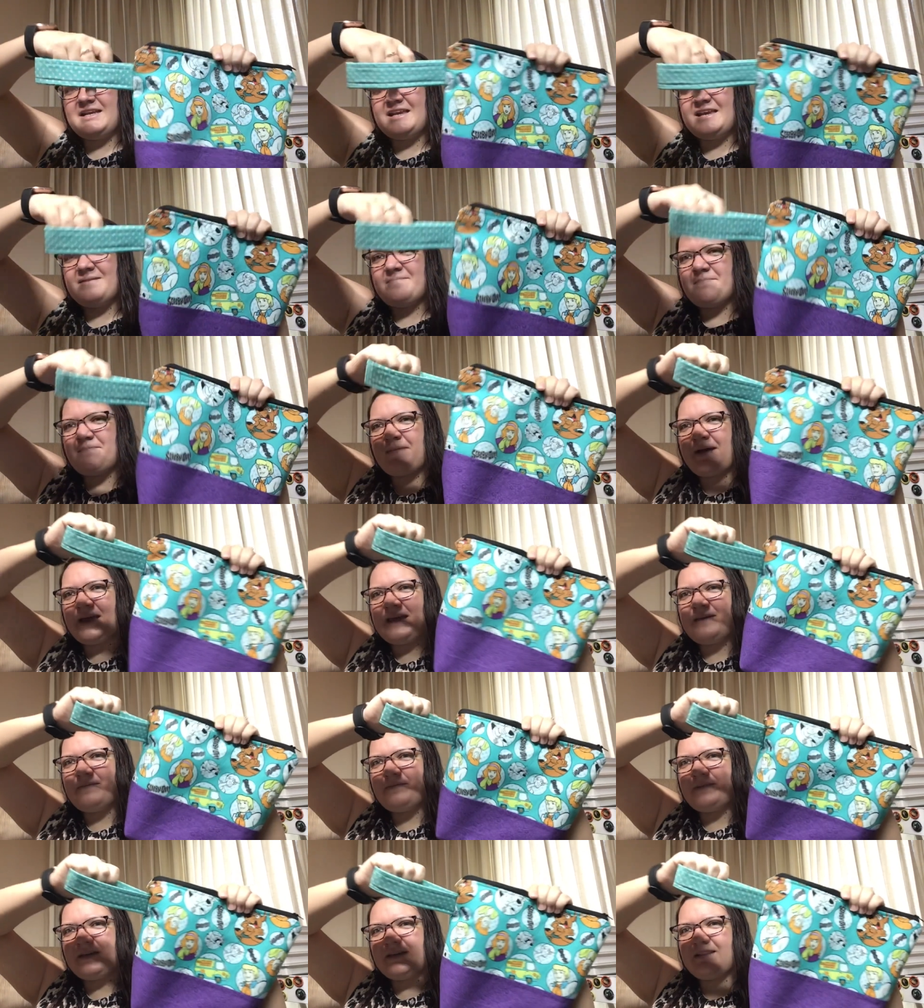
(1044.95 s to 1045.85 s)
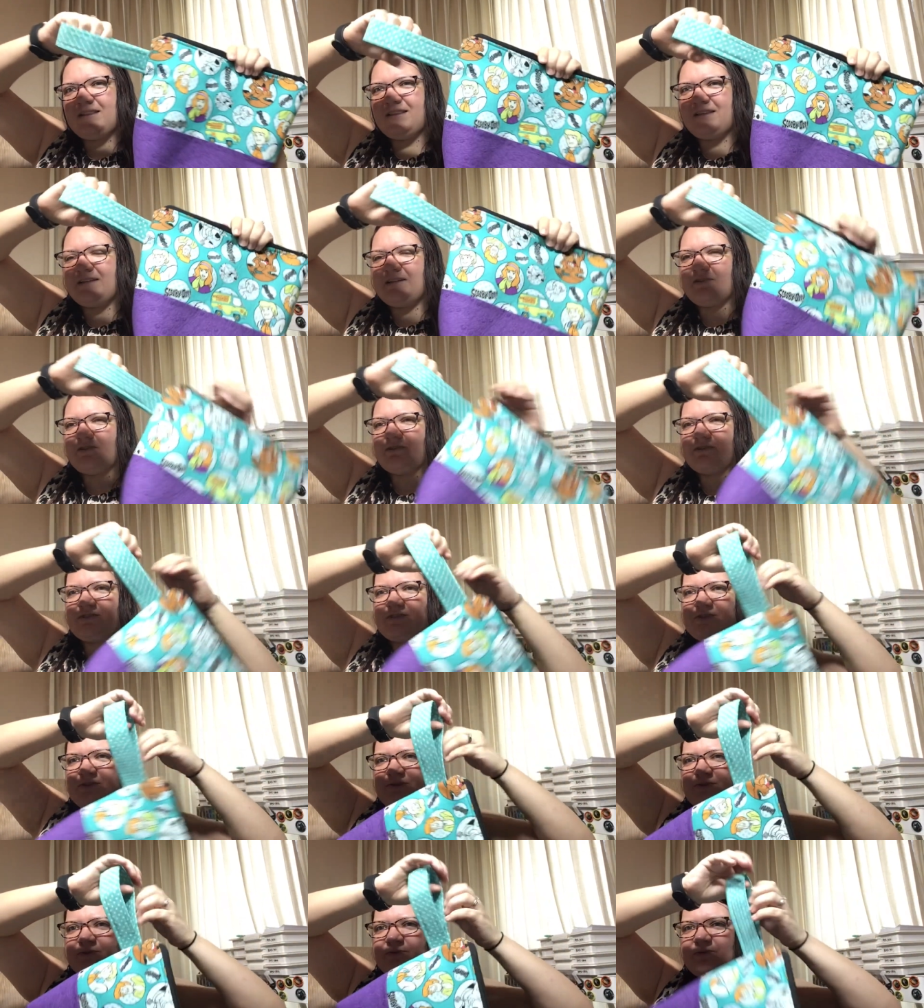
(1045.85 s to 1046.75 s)
it might be a little
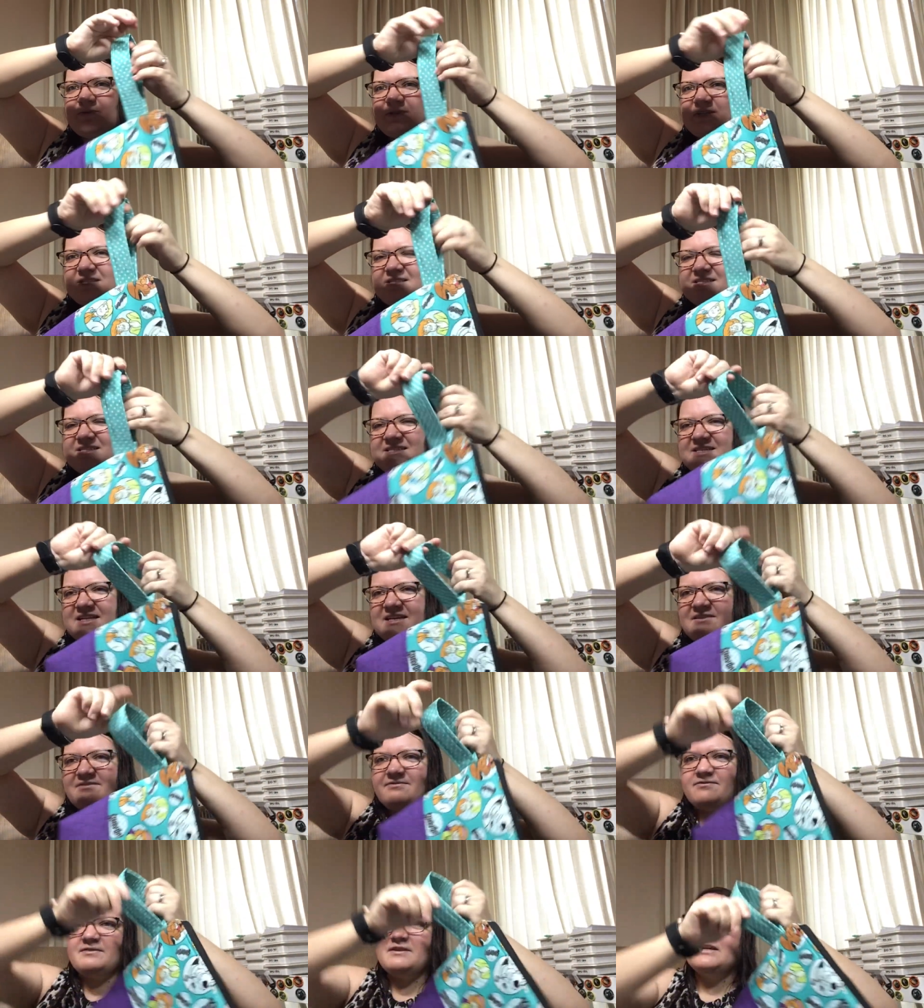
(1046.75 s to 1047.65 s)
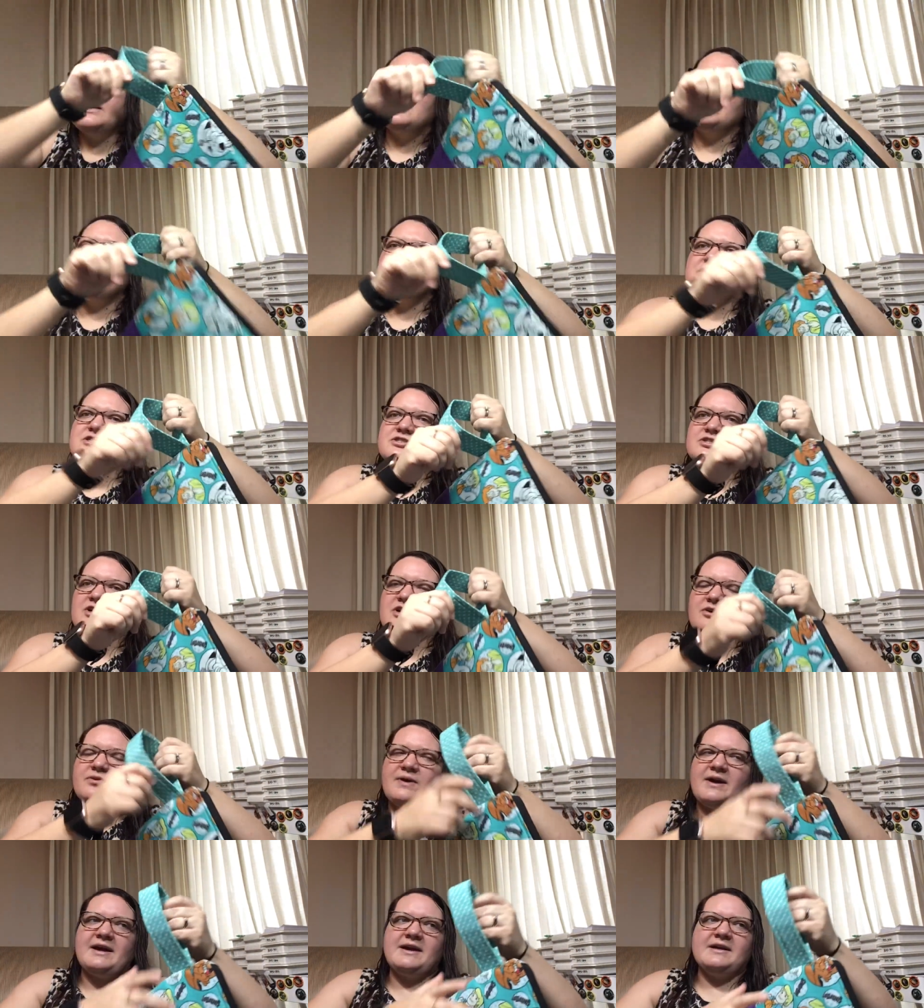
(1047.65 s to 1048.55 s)
too stiff.
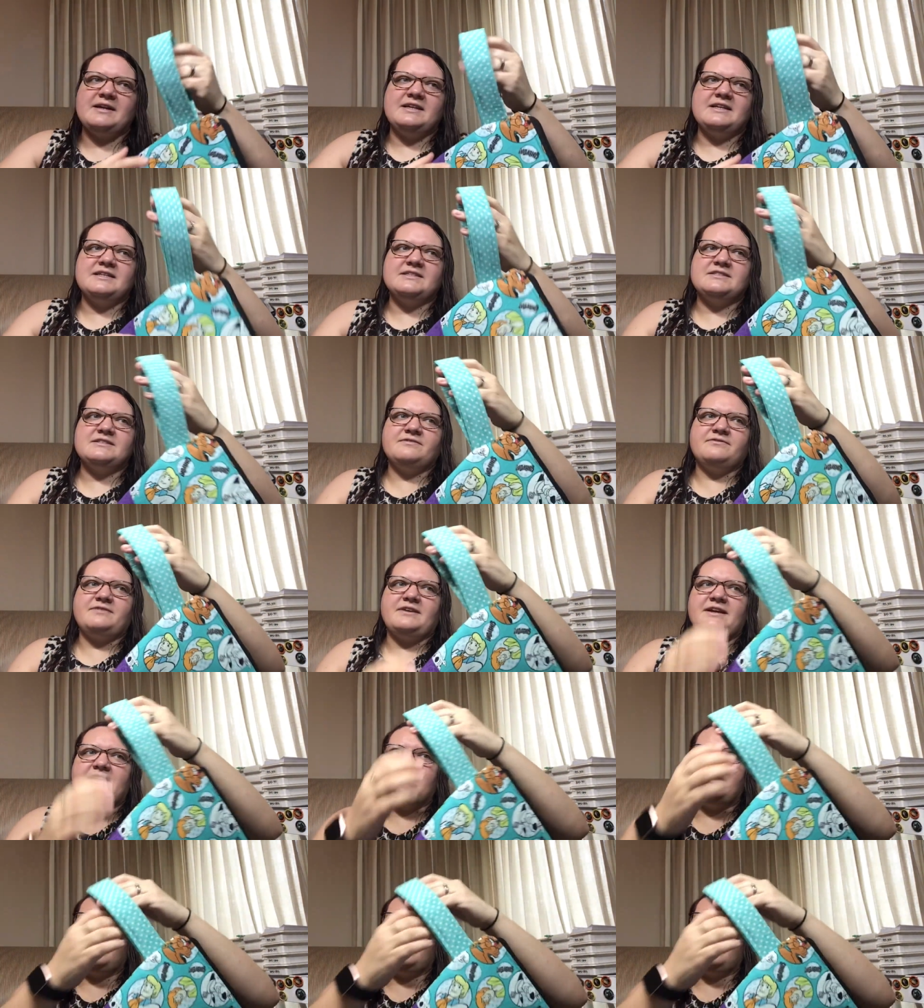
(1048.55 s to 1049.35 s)
So I need to find the